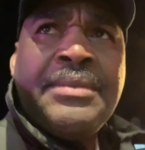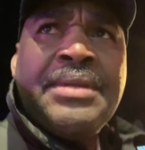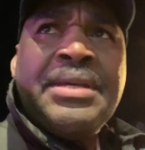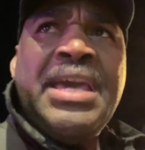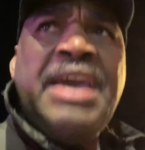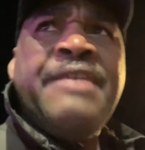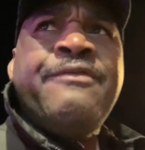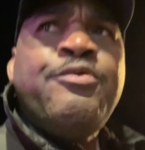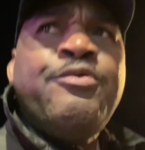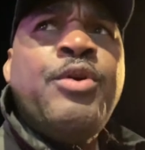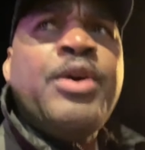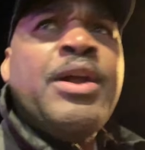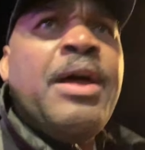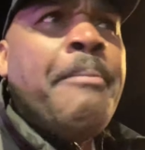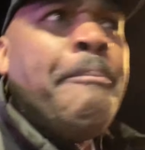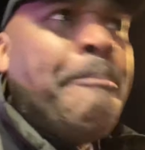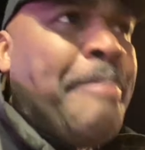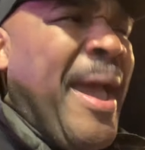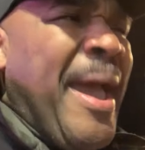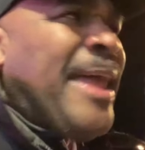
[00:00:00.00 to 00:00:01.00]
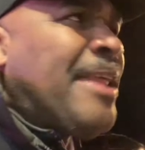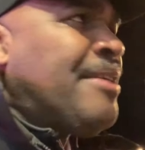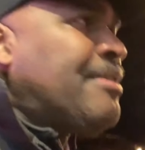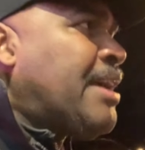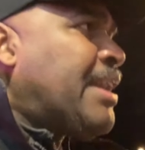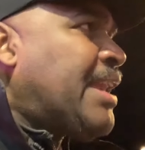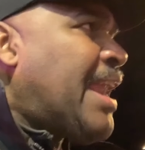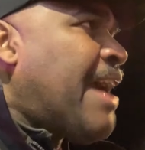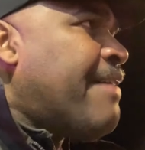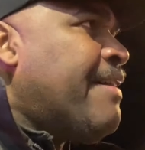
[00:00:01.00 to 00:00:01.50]
If you want a battle in
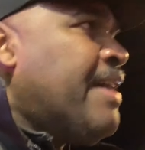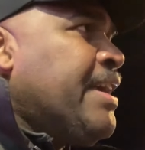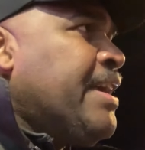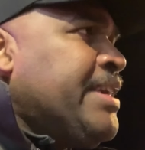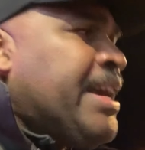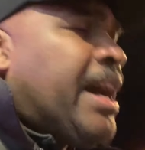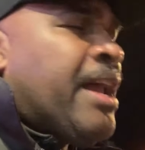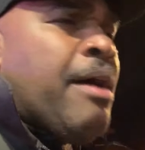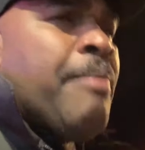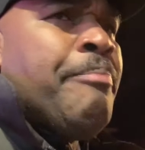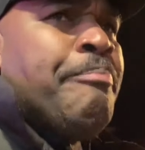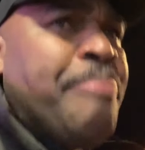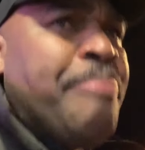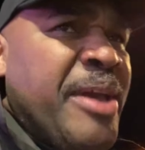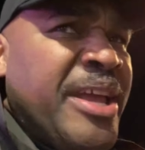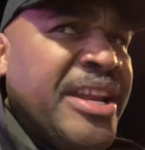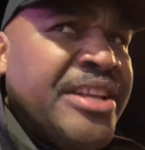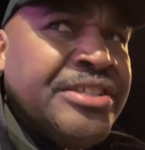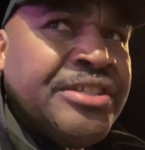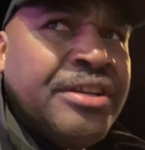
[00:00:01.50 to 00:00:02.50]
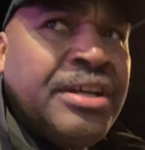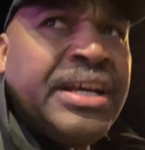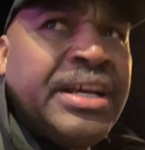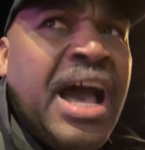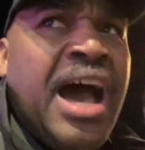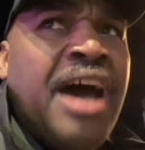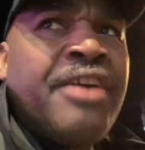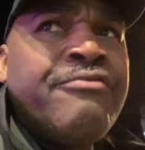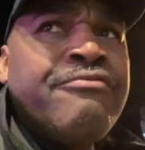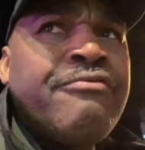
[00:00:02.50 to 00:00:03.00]
your life, you gotta be this to
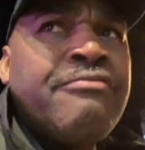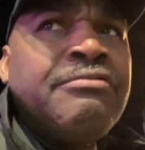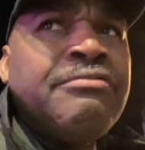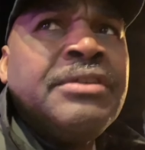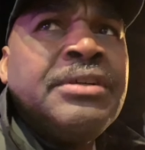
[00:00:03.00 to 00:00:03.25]
God.